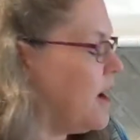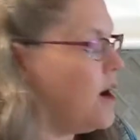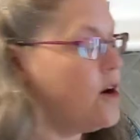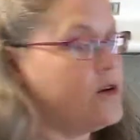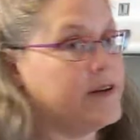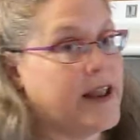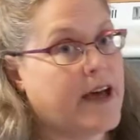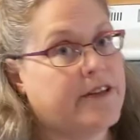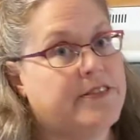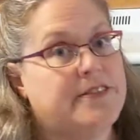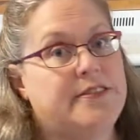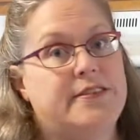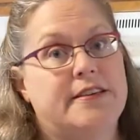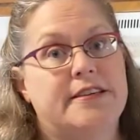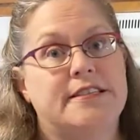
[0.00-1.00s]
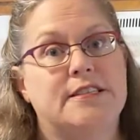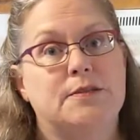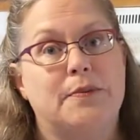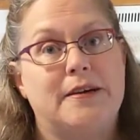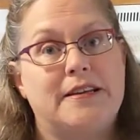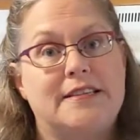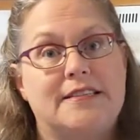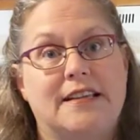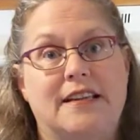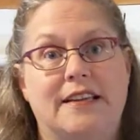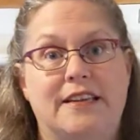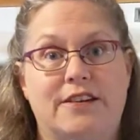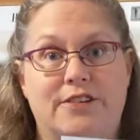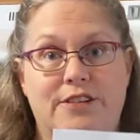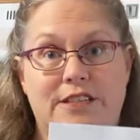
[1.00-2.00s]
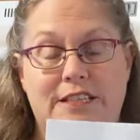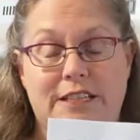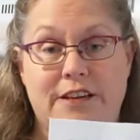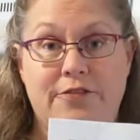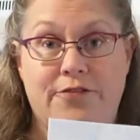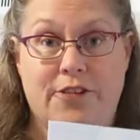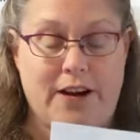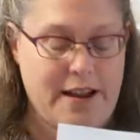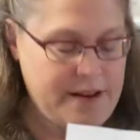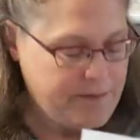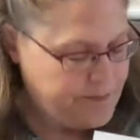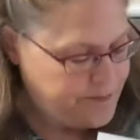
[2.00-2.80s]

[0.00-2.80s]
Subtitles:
Oh, now this one is a little different.